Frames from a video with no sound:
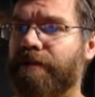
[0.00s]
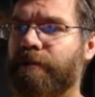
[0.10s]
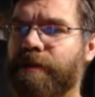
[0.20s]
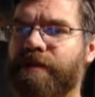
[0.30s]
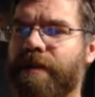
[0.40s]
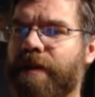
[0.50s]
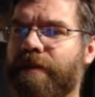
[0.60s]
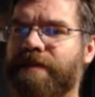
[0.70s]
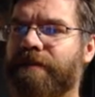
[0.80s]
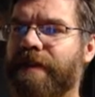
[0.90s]
Was there any
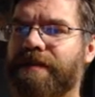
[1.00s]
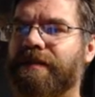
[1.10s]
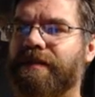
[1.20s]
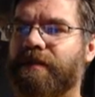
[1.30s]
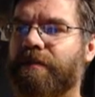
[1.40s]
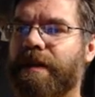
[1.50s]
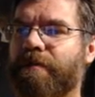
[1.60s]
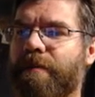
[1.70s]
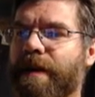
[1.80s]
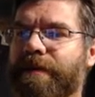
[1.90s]
reservations from him
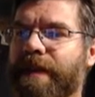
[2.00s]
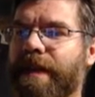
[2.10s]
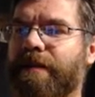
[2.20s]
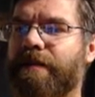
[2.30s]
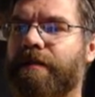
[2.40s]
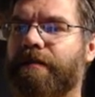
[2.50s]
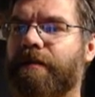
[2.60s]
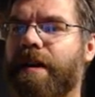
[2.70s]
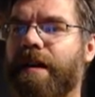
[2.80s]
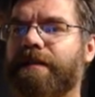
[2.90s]
about that or
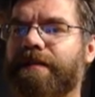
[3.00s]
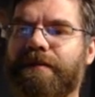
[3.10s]
not?